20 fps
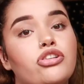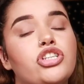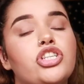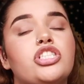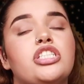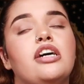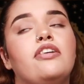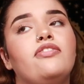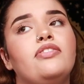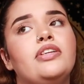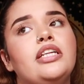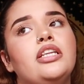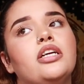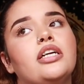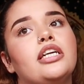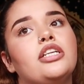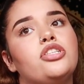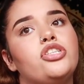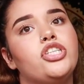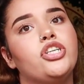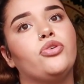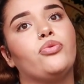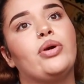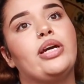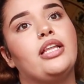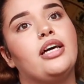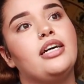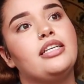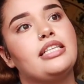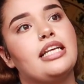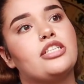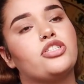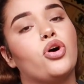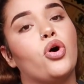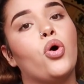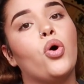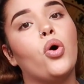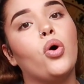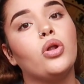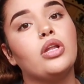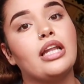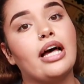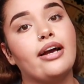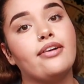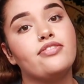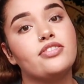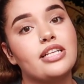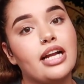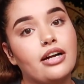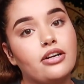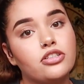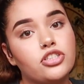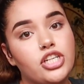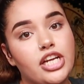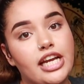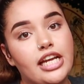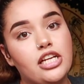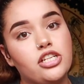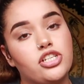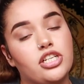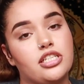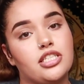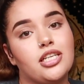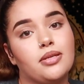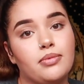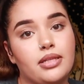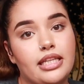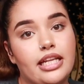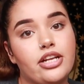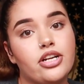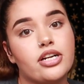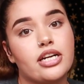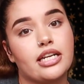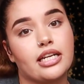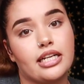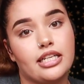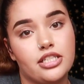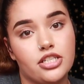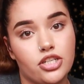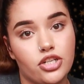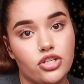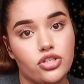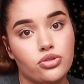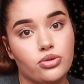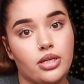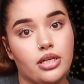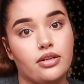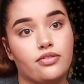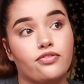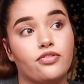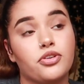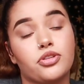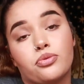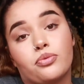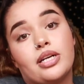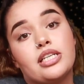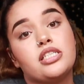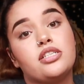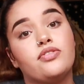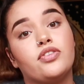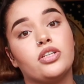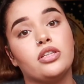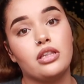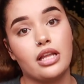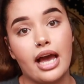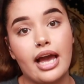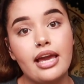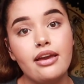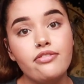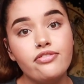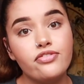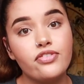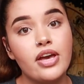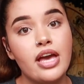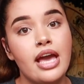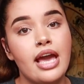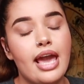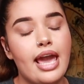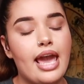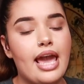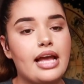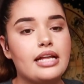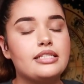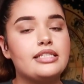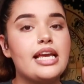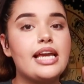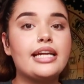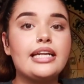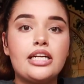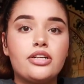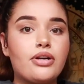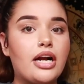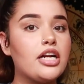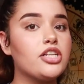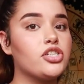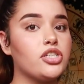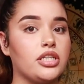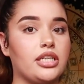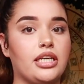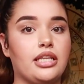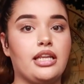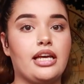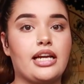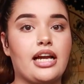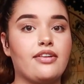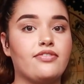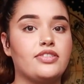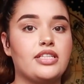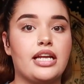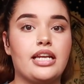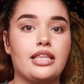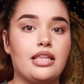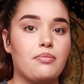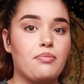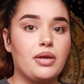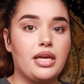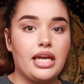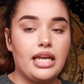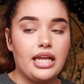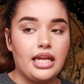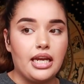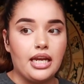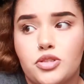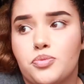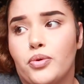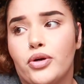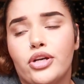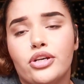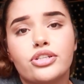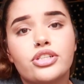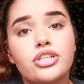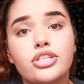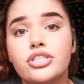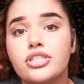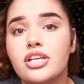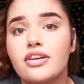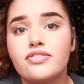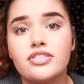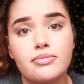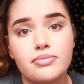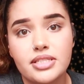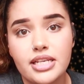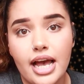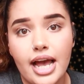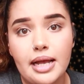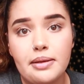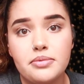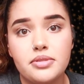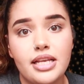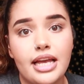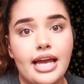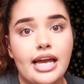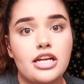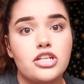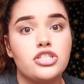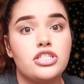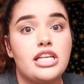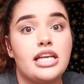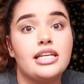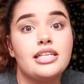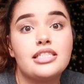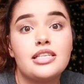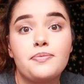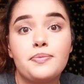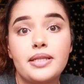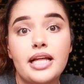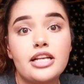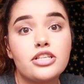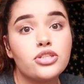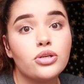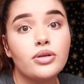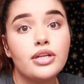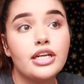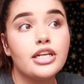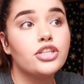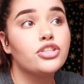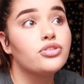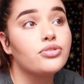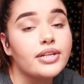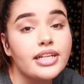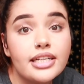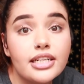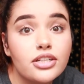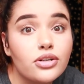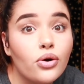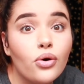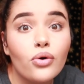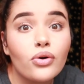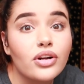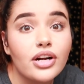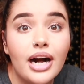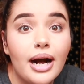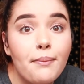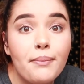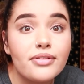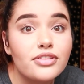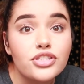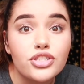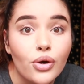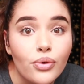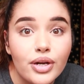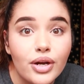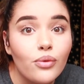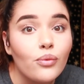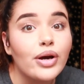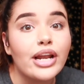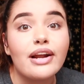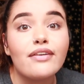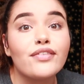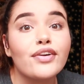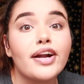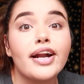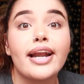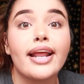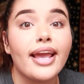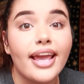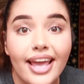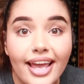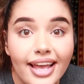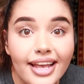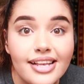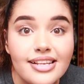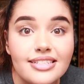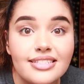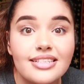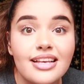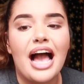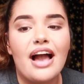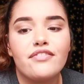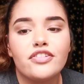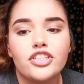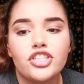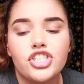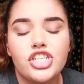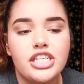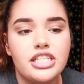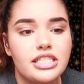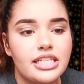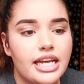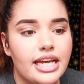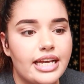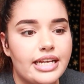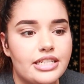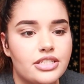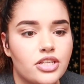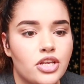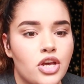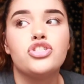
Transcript: You should definitely look into your weight loss as a whole lifestyle change and something that you're gonna continue doing for the rest of your life, and take it gradually. Like I've said in the beginning, spoil yourself sometimes and take a sip of that soda, drink a whole cup of soda, whatever it is, have your cheat days.